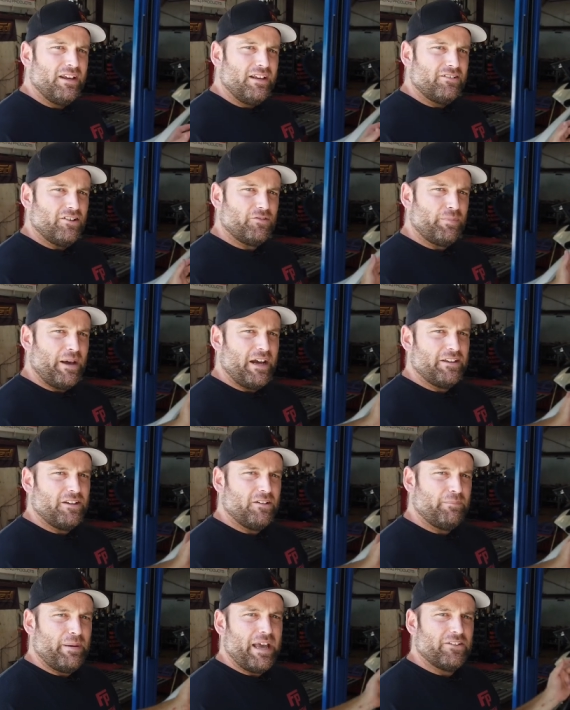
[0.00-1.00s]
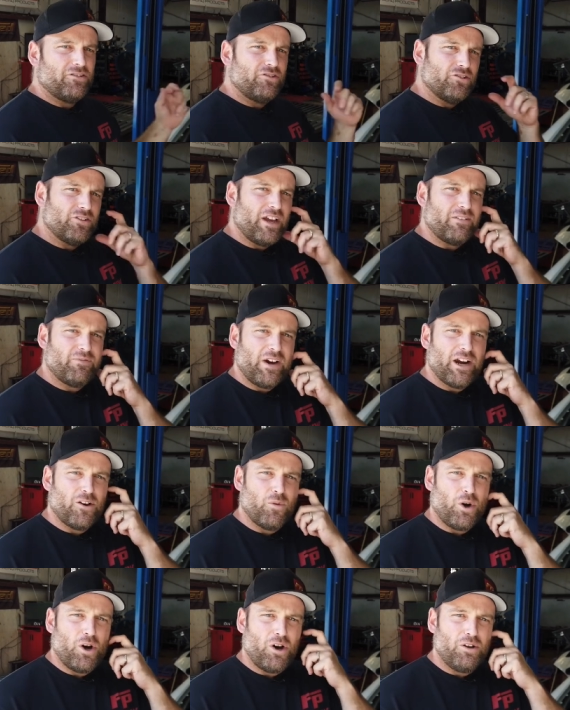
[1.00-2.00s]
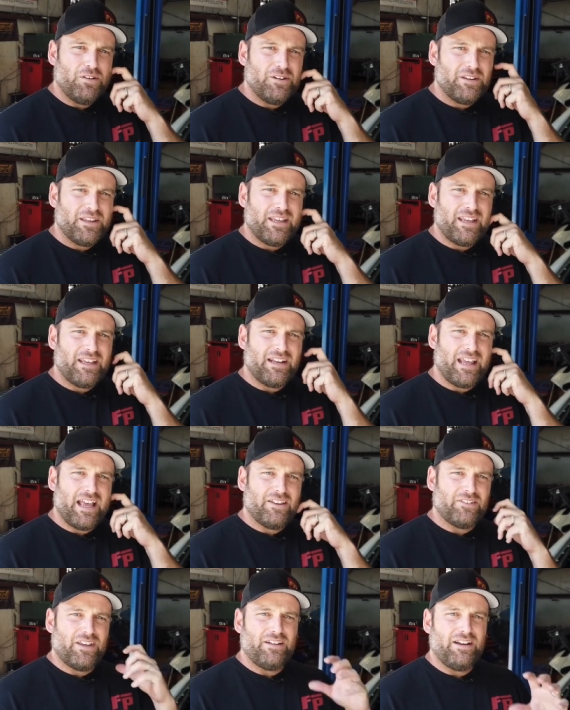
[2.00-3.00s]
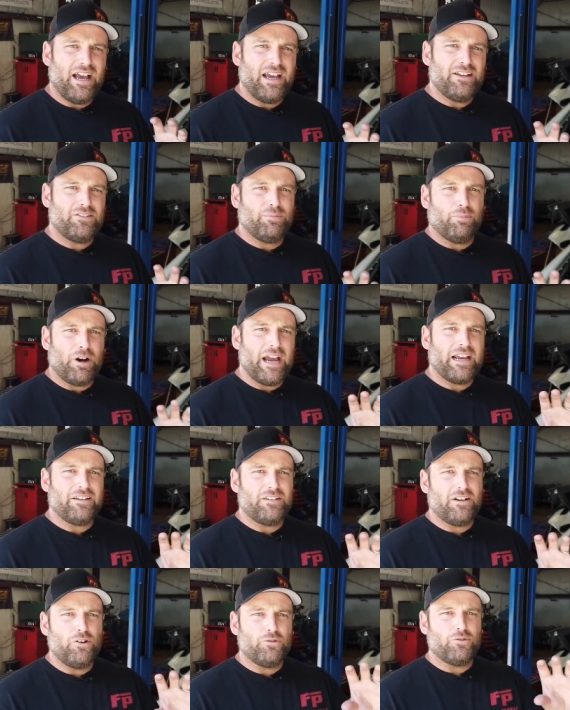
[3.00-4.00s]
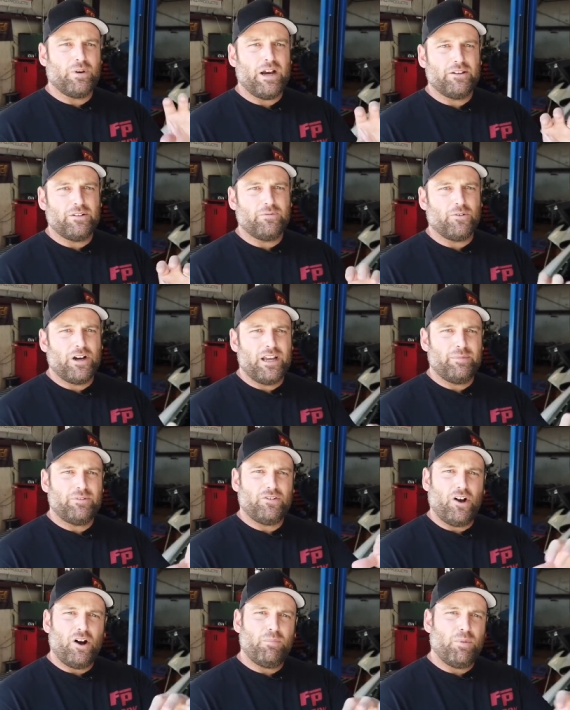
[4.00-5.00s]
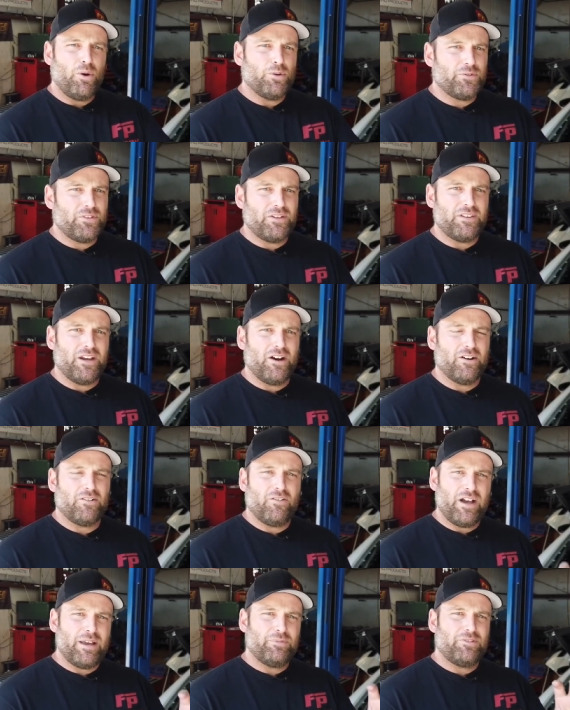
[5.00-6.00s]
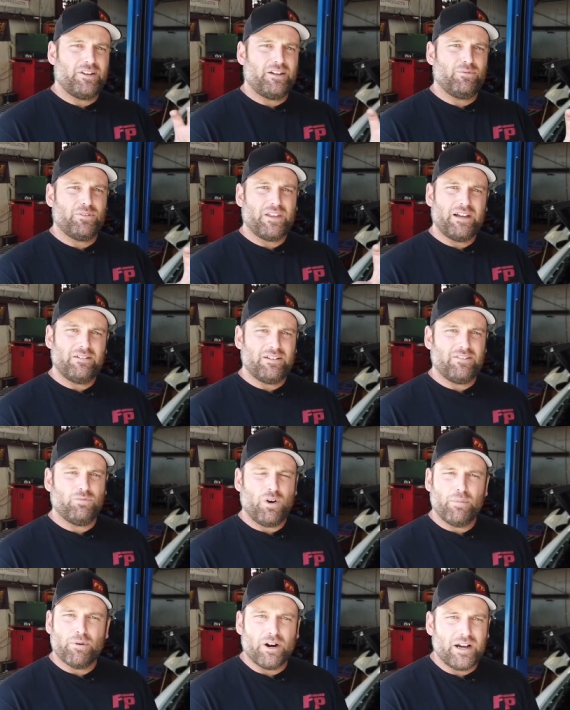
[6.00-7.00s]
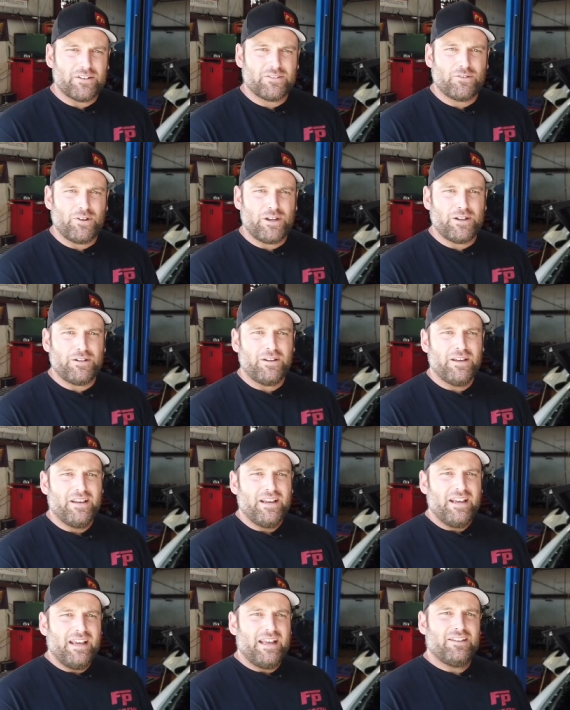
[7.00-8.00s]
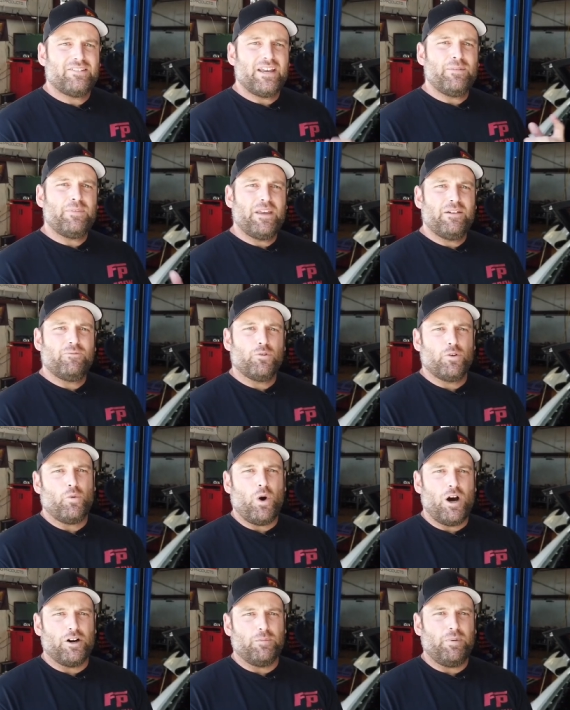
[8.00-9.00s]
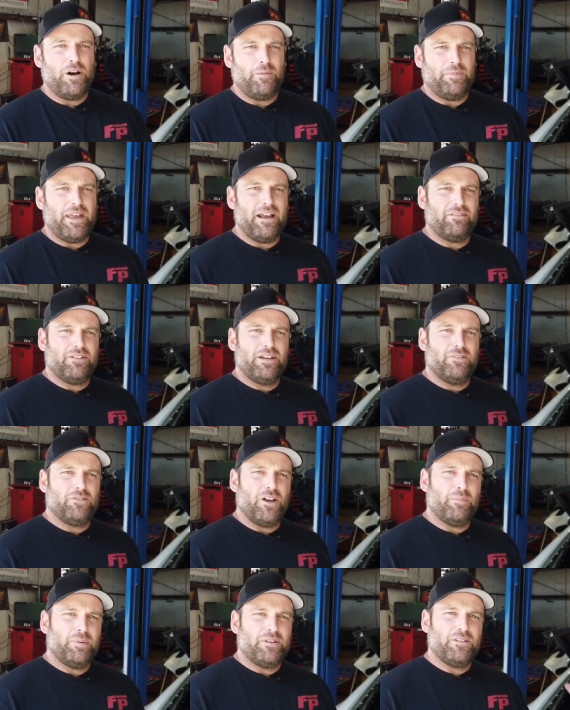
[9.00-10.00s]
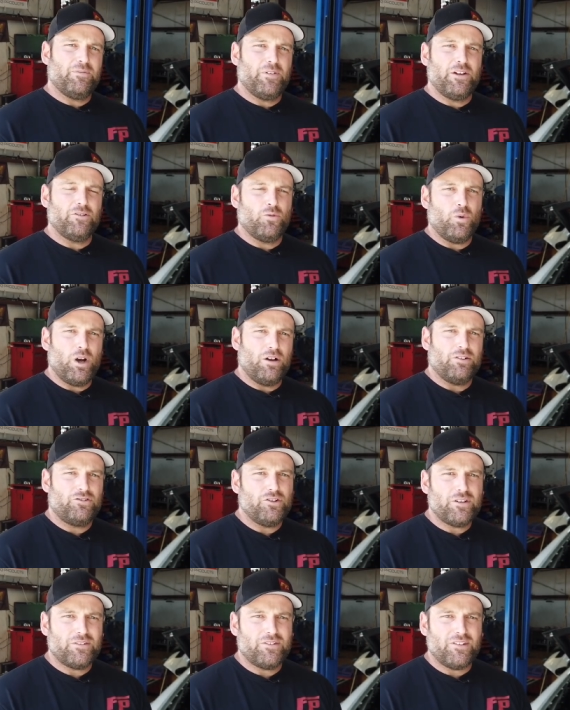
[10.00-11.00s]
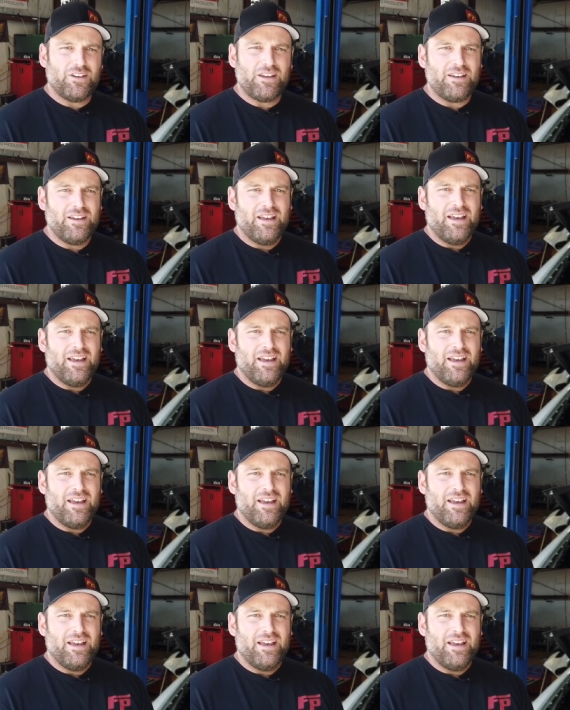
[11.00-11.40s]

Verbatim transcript: just behind the passenger side firewall and has a nice bracket that goes around the frame. It's all bolts in there and clamps in with, it's rubber isolated. And same thing for the water pump. That lives up in the fender well, as you can see.